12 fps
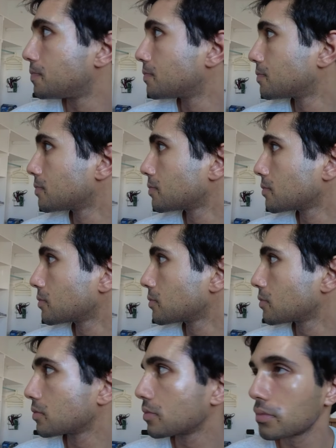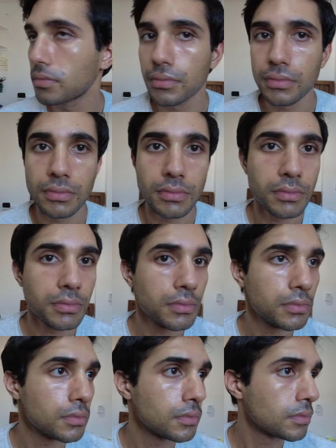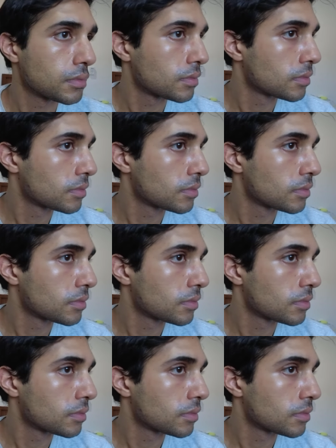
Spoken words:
No one is speaking in this clip.